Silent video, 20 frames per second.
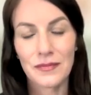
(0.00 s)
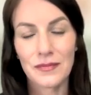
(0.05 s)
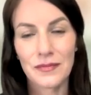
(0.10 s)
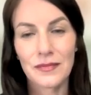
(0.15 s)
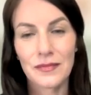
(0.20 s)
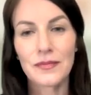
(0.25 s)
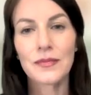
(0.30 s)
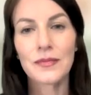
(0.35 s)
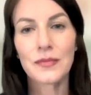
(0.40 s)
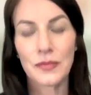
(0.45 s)

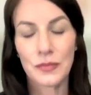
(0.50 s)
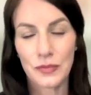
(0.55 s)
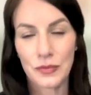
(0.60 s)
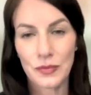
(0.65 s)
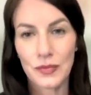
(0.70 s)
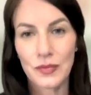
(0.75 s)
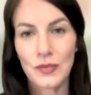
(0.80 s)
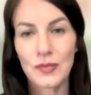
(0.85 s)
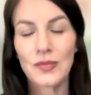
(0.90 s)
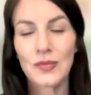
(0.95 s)

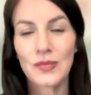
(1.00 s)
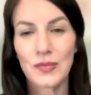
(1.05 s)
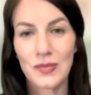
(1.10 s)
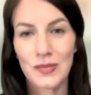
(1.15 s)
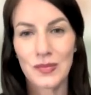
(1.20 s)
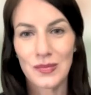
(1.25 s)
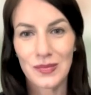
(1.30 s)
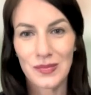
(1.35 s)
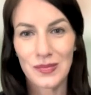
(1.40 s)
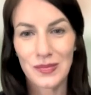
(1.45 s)

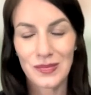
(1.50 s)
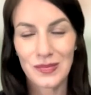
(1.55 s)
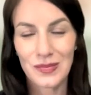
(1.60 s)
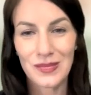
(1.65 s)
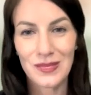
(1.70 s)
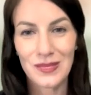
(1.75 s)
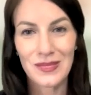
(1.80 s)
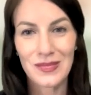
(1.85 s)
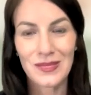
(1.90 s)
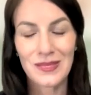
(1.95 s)

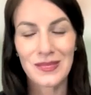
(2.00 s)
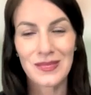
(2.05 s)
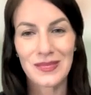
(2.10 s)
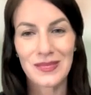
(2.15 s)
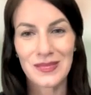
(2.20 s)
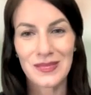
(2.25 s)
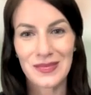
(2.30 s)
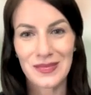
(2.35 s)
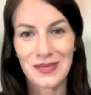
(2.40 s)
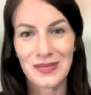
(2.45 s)

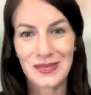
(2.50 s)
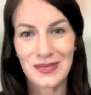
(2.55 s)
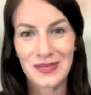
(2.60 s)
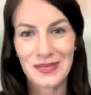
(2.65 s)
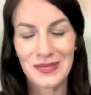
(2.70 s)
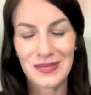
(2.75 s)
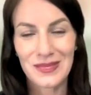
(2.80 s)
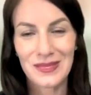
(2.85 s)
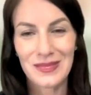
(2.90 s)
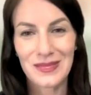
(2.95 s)

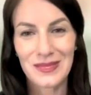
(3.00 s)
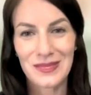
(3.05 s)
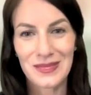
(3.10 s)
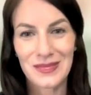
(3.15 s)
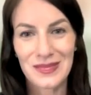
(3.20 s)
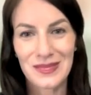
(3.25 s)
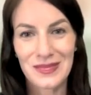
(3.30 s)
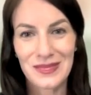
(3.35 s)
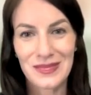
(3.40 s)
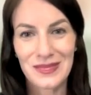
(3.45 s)

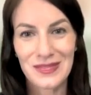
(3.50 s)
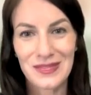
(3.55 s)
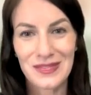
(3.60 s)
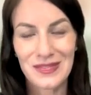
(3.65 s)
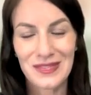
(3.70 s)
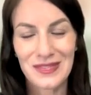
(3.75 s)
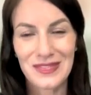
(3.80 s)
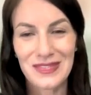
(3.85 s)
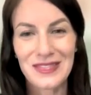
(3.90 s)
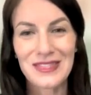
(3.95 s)

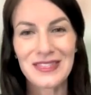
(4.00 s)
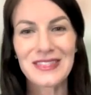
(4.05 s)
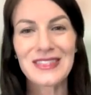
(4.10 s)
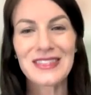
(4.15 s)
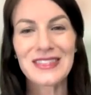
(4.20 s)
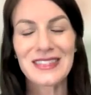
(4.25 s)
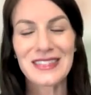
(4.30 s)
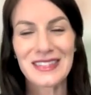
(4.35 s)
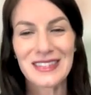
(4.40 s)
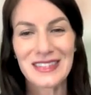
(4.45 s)

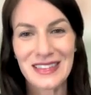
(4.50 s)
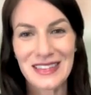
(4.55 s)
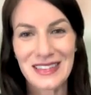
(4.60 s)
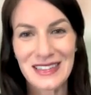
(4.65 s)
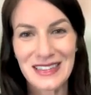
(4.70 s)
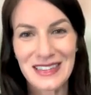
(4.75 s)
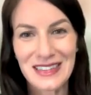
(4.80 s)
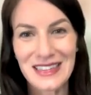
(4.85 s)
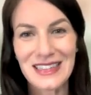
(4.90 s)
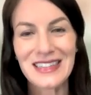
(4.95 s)

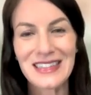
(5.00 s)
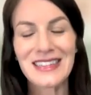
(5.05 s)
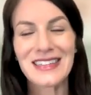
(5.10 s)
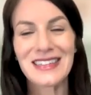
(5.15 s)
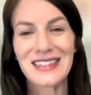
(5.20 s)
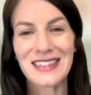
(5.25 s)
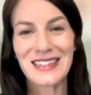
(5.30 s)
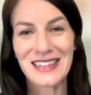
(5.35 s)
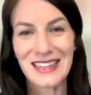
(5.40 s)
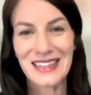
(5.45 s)

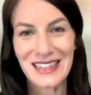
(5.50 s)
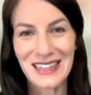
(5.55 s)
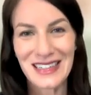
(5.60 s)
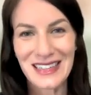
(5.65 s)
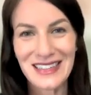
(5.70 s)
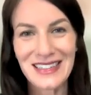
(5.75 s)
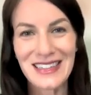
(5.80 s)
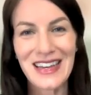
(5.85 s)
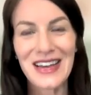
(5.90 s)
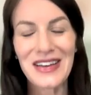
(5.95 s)

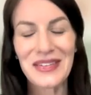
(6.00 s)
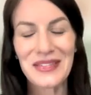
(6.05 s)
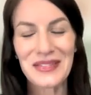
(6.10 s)
This person isn't speaking.